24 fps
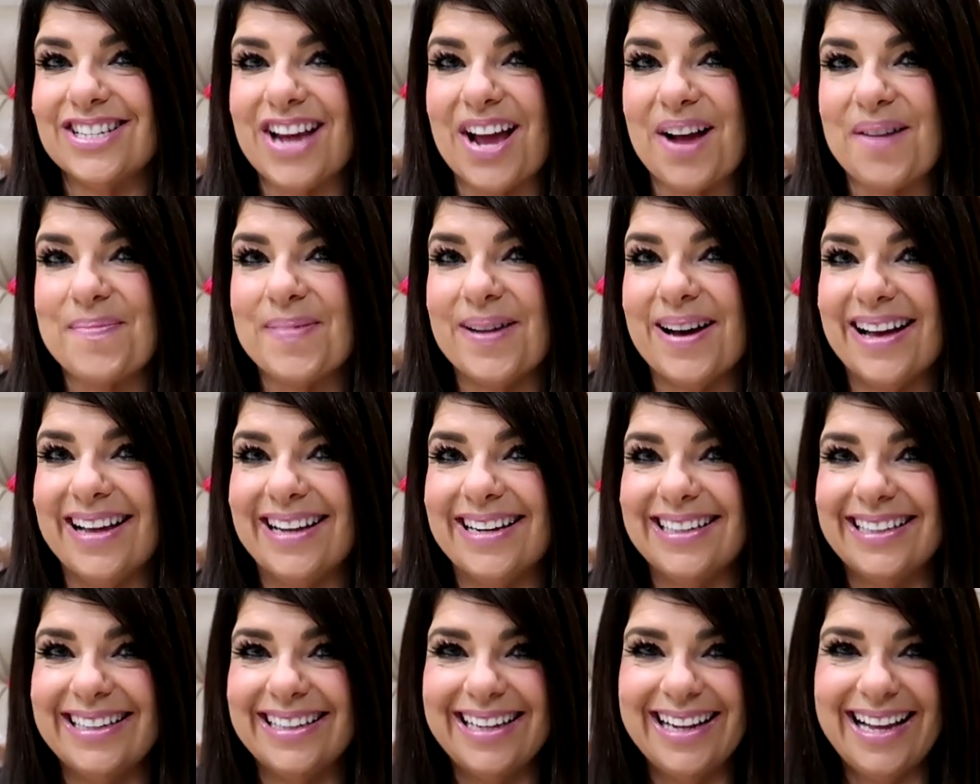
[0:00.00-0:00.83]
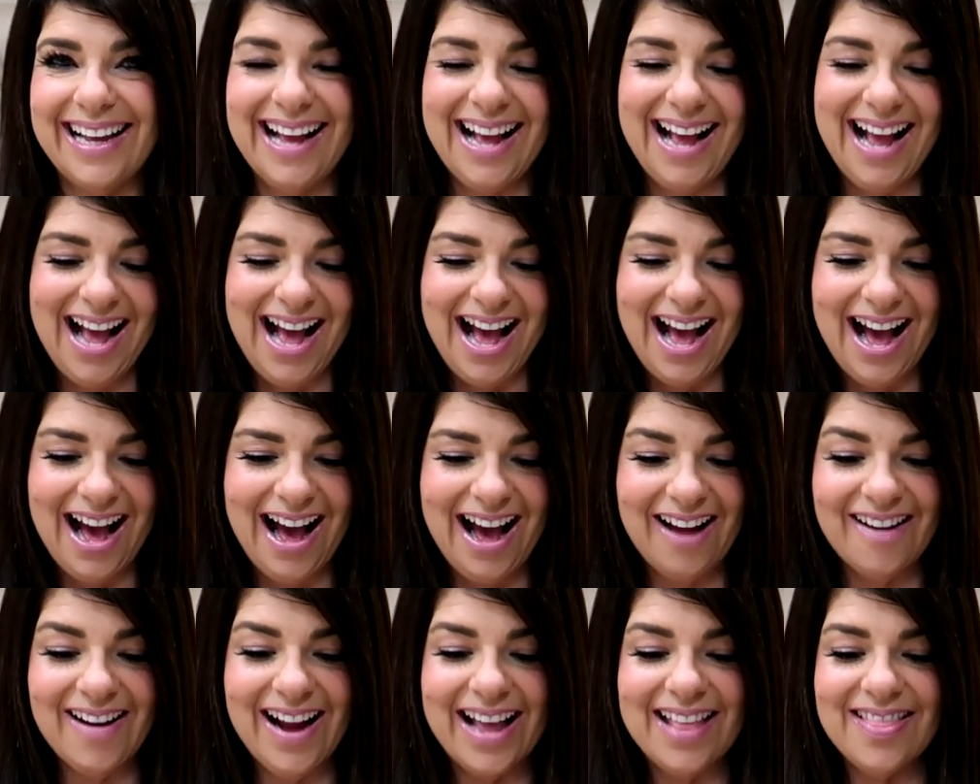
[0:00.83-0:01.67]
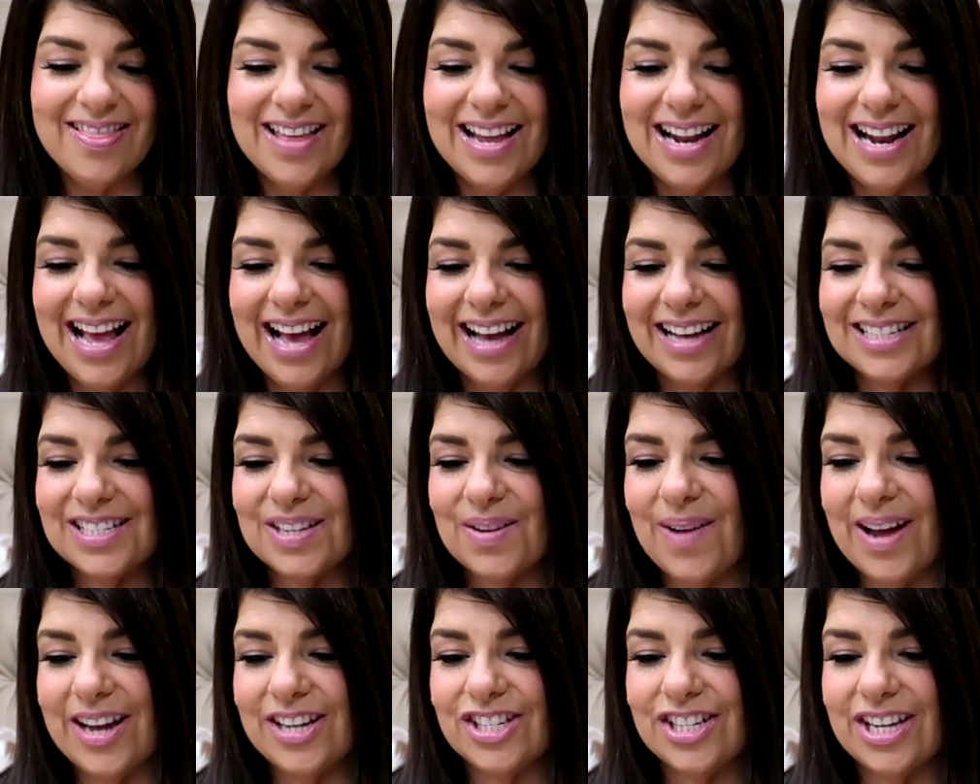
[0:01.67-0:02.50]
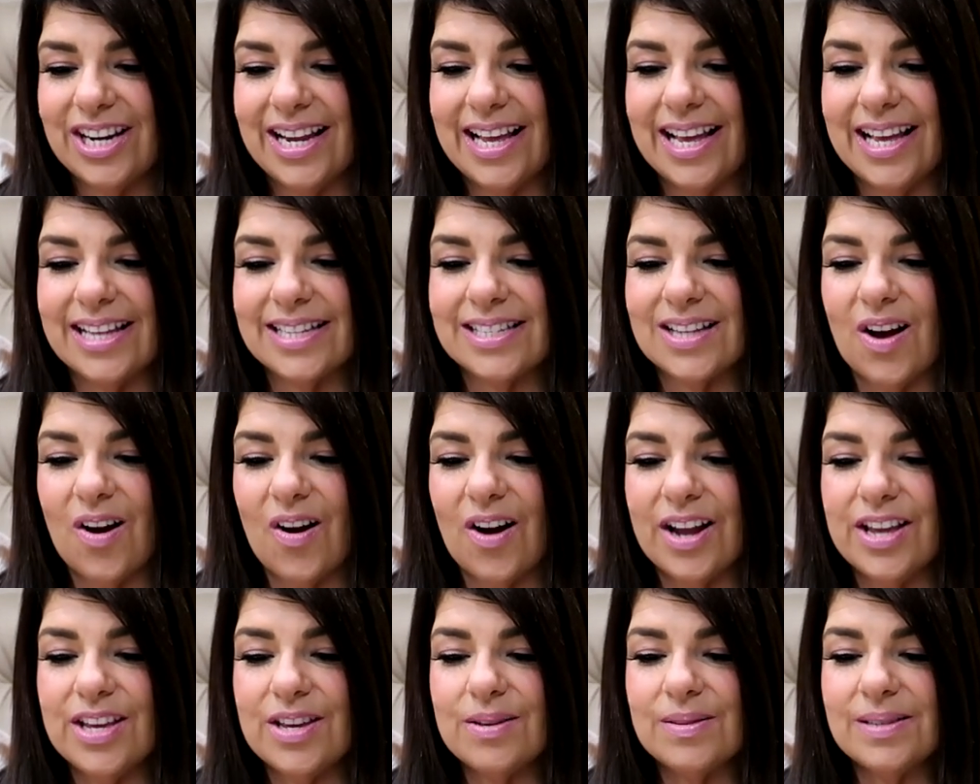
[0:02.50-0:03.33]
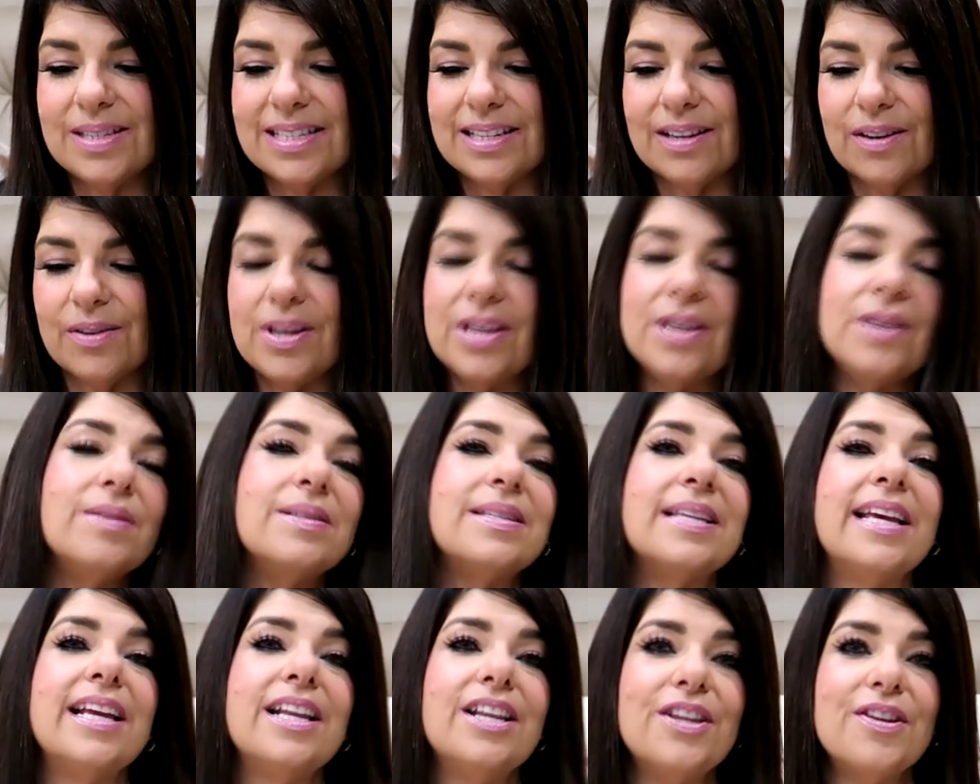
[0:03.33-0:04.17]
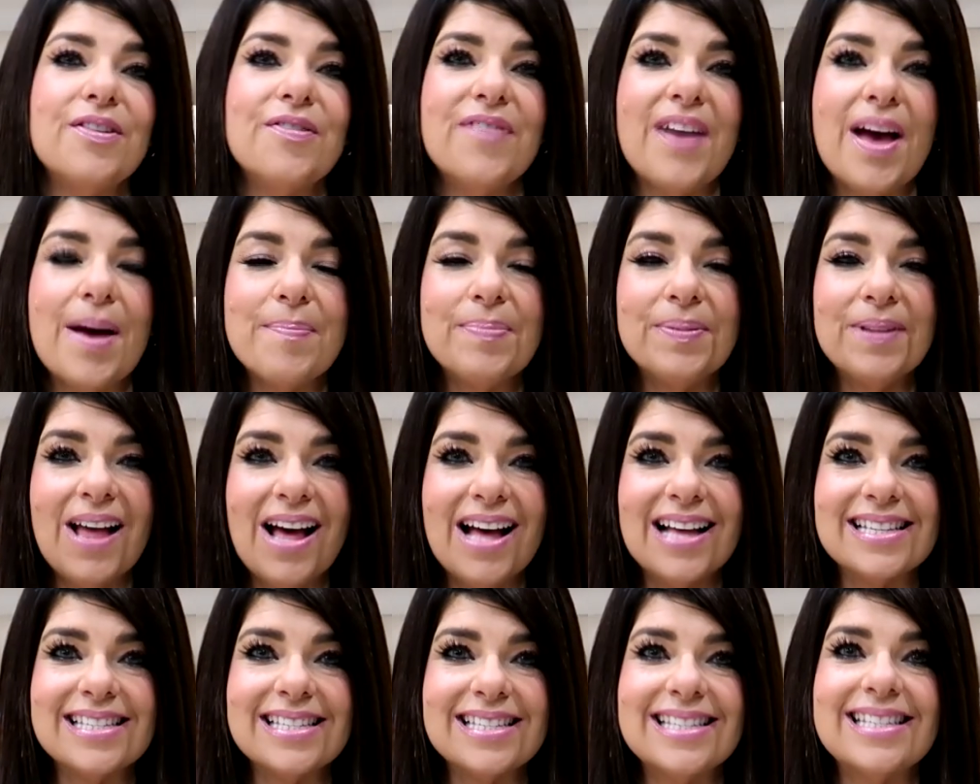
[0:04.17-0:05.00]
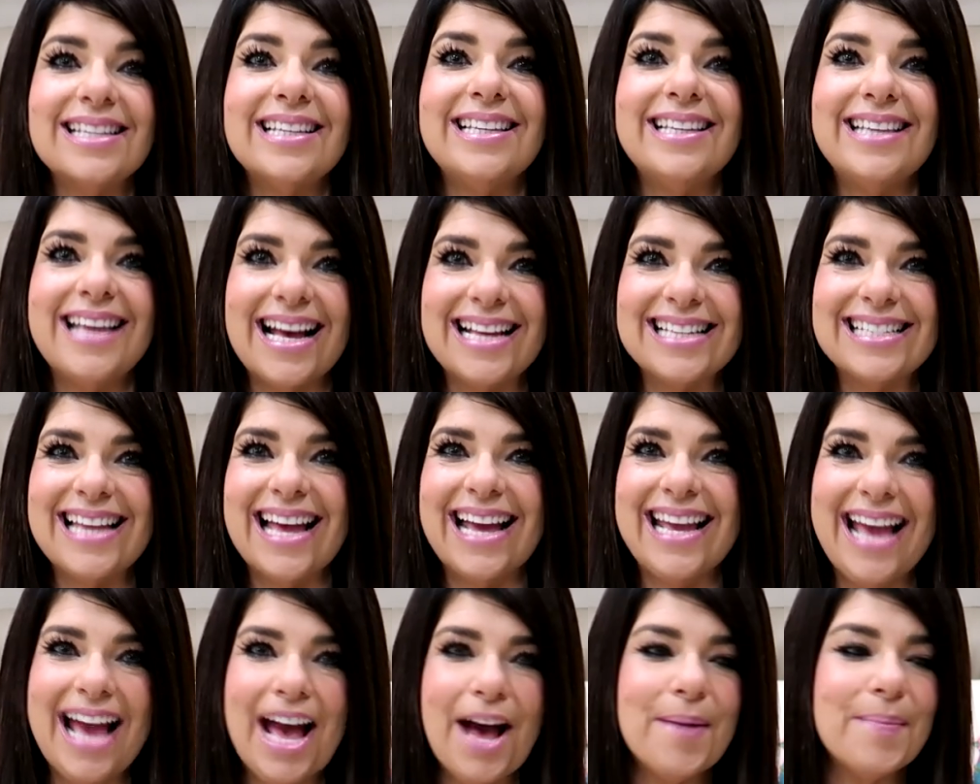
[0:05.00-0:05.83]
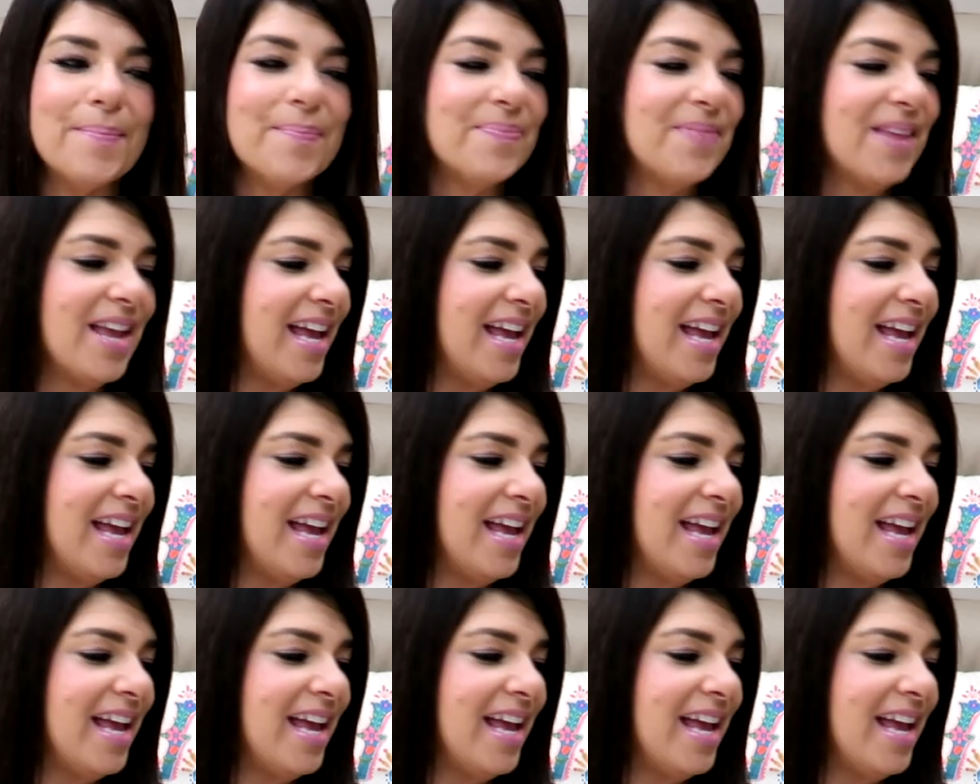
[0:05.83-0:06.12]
jackpot. All right, the next question is, are you still using NuVet Plus? Yes, I am.